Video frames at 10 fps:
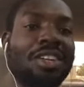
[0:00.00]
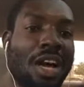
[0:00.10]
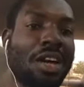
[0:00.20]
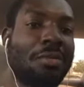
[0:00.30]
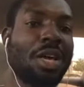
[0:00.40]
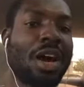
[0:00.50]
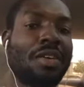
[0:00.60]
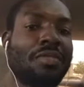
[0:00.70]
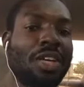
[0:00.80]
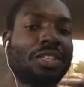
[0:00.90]
I'll be
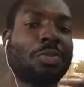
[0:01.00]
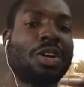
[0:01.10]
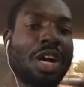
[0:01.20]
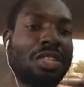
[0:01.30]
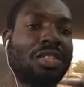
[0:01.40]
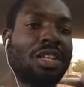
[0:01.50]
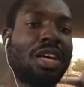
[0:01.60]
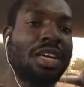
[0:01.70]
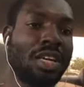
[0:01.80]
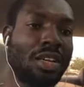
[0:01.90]
off Facebook until I
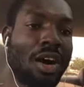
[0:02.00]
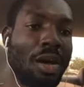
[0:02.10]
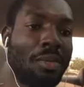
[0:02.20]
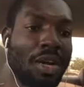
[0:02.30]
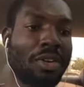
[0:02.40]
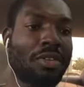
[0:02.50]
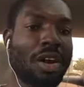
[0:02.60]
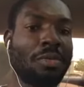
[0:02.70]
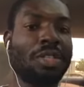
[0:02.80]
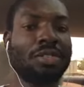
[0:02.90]
get all my
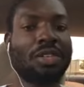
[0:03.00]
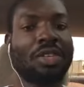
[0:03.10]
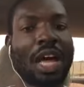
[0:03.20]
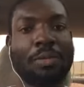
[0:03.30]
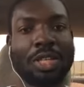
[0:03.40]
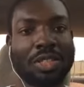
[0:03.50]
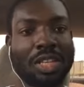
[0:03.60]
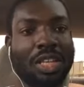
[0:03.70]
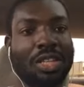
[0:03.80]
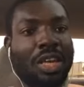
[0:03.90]
requirements done. God bless
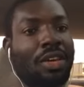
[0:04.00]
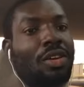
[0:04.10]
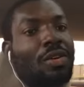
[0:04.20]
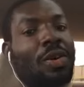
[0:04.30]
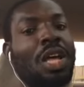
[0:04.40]
again. Thank you.